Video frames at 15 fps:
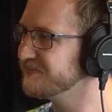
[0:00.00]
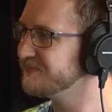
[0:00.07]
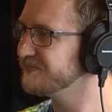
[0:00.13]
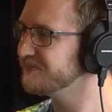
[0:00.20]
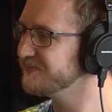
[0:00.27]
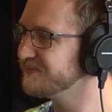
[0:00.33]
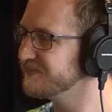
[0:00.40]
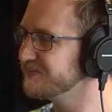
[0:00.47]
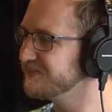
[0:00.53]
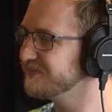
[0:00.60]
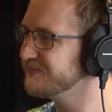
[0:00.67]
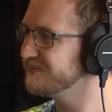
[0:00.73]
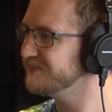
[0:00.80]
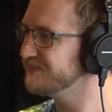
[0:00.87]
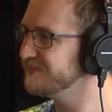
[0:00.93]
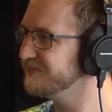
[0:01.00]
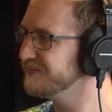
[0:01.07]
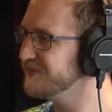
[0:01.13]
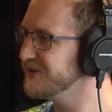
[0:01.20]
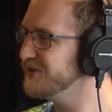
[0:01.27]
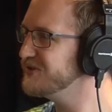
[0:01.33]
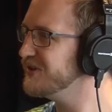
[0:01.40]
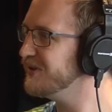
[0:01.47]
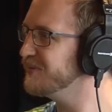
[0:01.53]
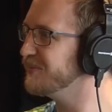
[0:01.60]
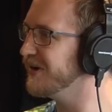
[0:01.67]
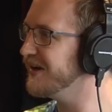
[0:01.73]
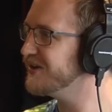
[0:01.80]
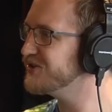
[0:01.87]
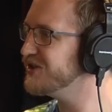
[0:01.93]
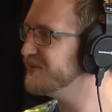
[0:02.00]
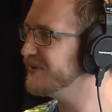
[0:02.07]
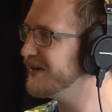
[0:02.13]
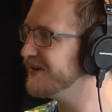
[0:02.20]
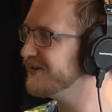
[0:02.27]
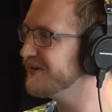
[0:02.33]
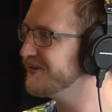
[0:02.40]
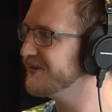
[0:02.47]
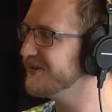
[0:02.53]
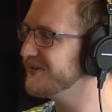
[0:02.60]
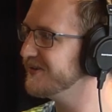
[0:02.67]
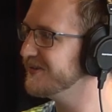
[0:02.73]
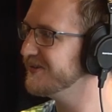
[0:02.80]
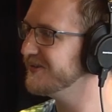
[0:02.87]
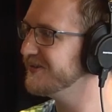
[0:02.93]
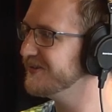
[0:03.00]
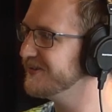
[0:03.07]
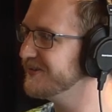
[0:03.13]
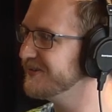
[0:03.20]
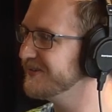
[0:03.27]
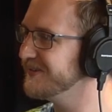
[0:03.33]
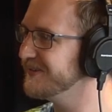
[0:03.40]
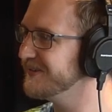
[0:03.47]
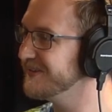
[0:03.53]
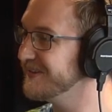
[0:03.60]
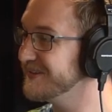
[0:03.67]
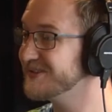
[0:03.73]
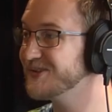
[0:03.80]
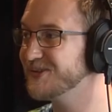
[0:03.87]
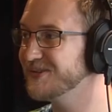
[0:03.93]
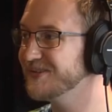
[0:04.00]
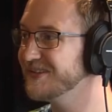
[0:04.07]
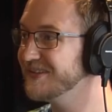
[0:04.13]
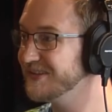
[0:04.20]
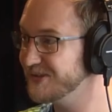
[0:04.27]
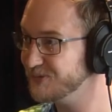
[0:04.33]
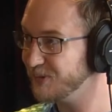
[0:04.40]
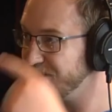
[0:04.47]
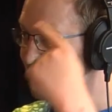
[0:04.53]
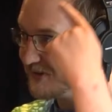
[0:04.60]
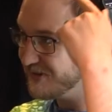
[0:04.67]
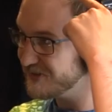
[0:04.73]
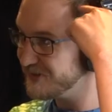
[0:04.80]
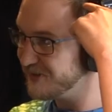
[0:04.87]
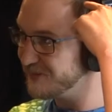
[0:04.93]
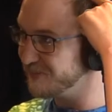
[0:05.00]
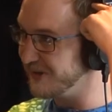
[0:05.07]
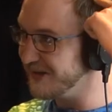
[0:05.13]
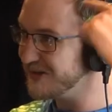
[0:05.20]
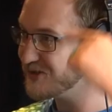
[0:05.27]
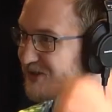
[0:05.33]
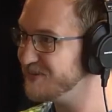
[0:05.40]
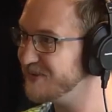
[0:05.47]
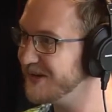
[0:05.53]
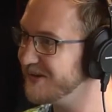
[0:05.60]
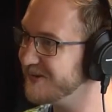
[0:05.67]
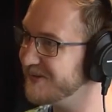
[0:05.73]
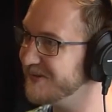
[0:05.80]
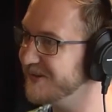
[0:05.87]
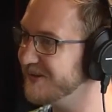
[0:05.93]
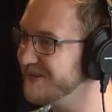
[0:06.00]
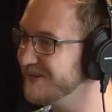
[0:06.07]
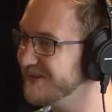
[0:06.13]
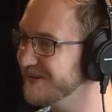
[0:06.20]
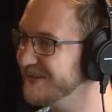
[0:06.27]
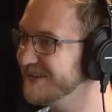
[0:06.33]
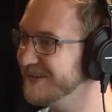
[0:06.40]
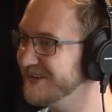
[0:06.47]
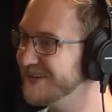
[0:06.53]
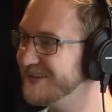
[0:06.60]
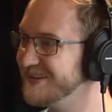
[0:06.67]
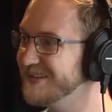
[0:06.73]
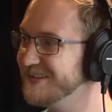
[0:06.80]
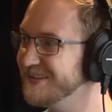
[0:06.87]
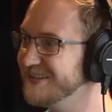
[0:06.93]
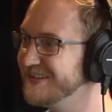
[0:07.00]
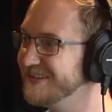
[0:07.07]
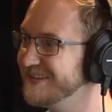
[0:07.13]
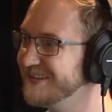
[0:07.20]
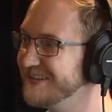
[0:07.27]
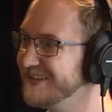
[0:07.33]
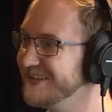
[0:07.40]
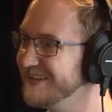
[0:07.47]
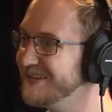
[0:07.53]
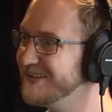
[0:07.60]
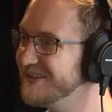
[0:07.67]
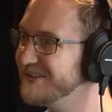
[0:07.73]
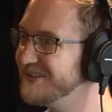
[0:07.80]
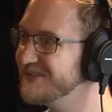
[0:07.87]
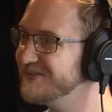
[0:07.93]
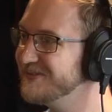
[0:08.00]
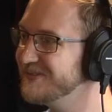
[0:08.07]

and. Do you sell actually, the black sheep hat on there? Uh, what's that? You wear, do you sell the black sheep hat on there? No, no, it's in one of my hats. I,